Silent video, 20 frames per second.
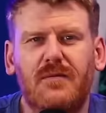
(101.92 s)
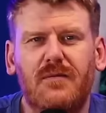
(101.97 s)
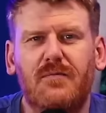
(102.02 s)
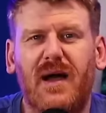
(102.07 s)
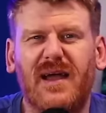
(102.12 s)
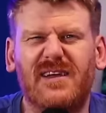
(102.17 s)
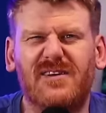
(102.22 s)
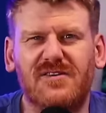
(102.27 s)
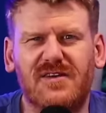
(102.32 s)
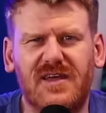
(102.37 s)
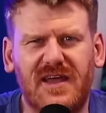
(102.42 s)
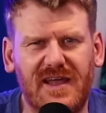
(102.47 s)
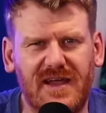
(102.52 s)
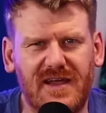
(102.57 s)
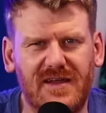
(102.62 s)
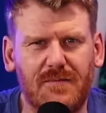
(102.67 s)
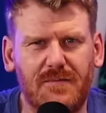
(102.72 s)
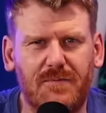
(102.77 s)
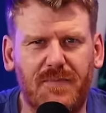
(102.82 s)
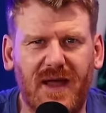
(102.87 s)
Michael
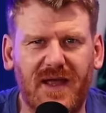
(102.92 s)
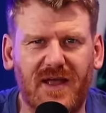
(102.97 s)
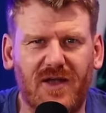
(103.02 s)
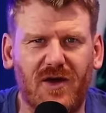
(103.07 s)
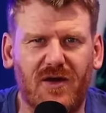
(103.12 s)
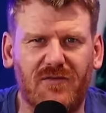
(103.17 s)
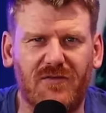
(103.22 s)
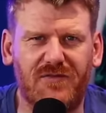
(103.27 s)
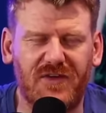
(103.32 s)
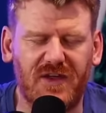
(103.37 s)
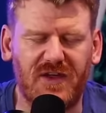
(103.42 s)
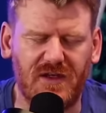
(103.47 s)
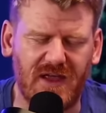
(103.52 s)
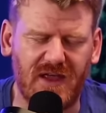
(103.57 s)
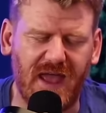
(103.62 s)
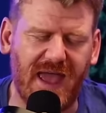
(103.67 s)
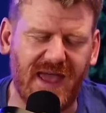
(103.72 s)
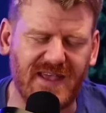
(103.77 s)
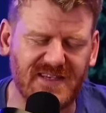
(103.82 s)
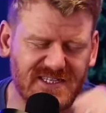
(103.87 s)
Keane and Ben Godfrey.
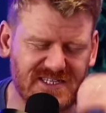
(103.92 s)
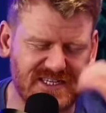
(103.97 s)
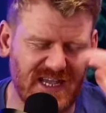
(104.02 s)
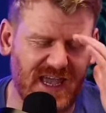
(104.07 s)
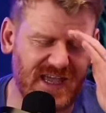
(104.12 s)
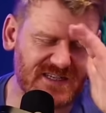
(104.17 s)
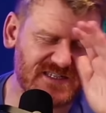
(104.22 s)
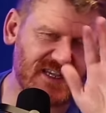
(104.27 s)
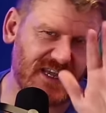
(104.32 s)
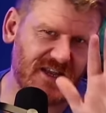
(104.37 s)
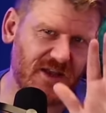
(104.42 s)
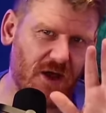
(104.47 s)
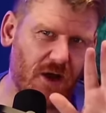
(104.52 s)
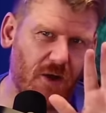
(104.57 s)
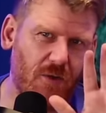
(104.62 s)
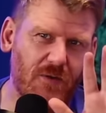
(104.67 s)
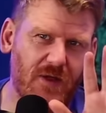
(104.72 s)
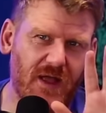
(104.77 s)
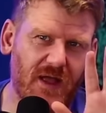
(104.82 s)
Yes, yes, I know.